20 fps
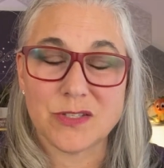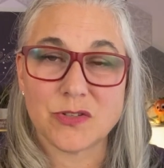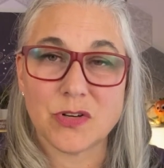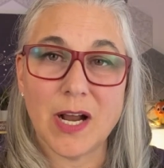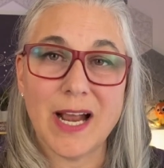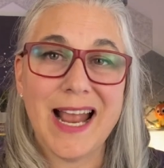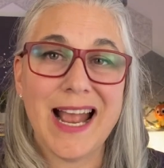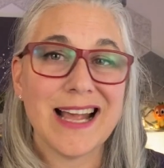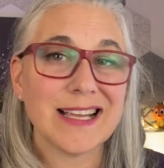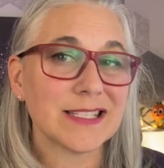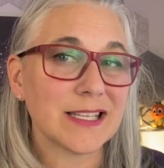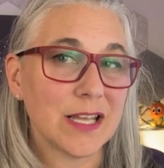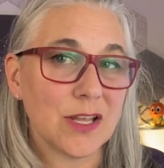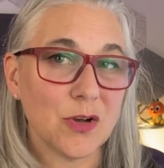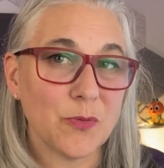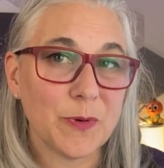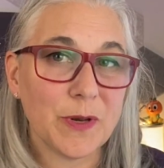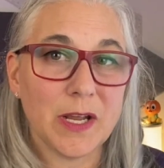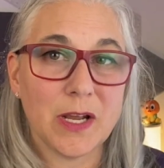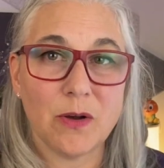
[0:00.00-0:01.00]
Try asking
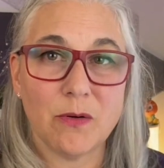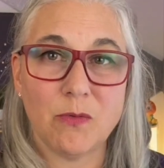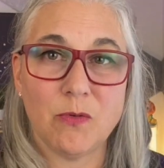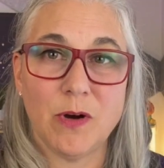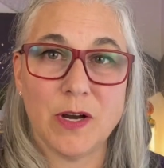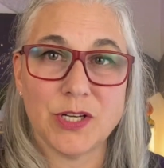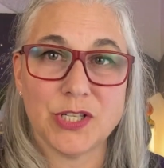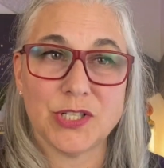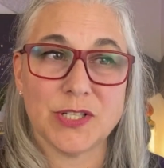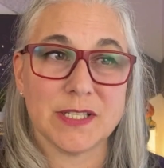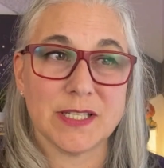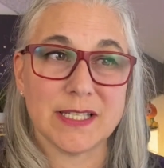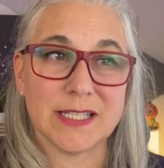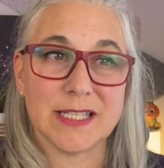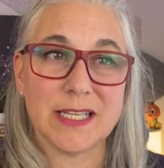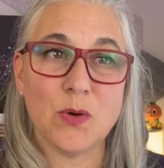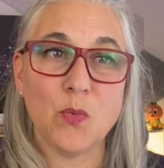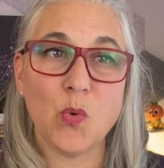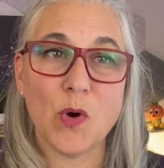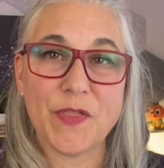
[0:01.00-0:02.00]
open-ended questions and
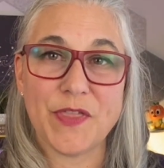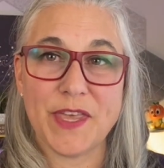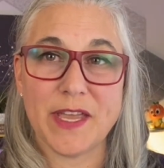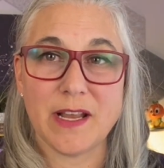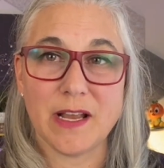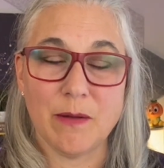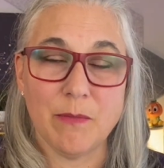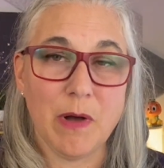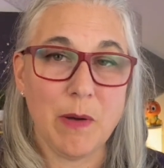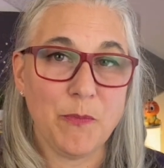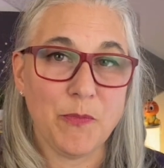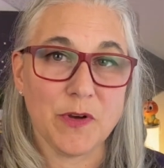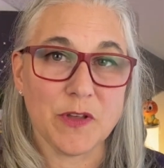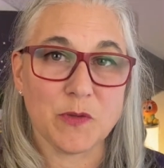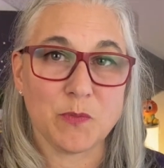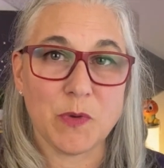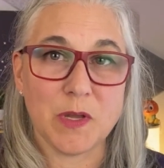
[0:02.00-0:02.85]
see what they come up with.